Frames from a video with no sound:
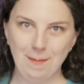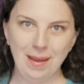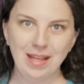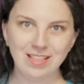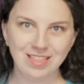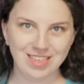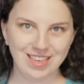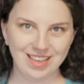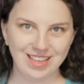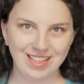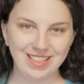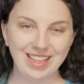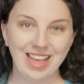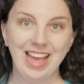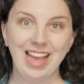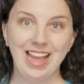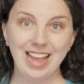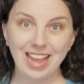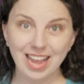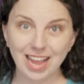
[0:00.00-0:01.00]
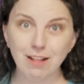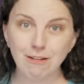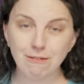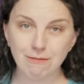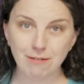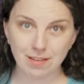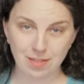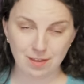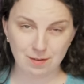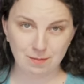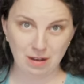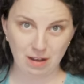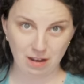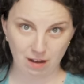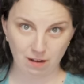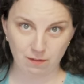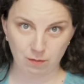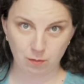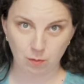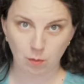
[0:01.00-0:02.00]
mentioned in Rhythm
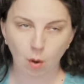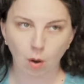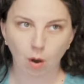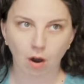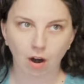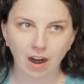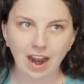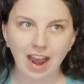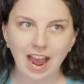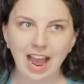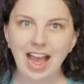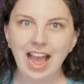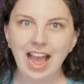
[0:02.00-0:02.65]
of War.